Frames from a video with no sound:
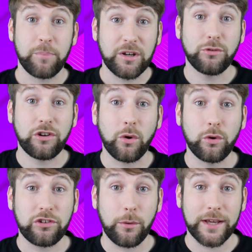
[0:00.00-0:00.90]
But you should
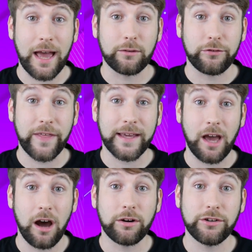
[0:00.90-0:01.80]
also account for their
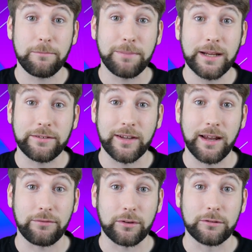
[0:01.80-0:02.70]
current ability
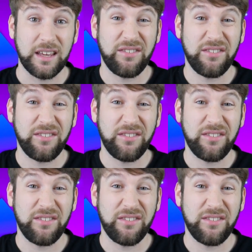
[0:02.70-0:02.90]
level.